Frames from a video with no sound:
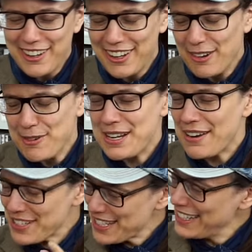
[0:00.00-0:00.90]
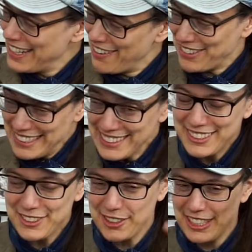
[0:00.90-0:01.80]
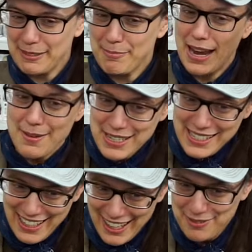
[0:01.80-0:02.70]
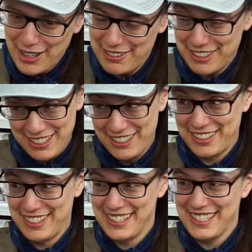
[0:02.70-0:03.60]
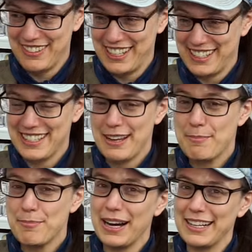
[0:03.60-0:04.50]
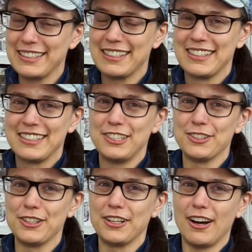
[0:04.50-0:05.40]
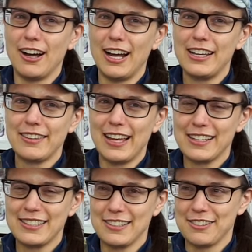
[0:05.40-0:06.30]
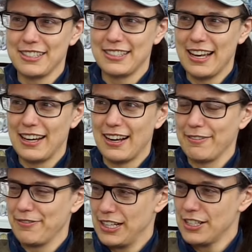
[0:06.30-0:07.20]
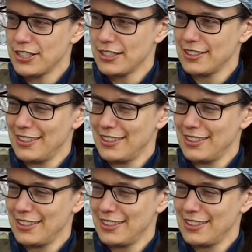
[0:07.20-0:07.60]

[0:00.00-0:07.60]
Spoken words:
will never say never. So, like, maybe I might return to the series. But, you know, I like series that are finished.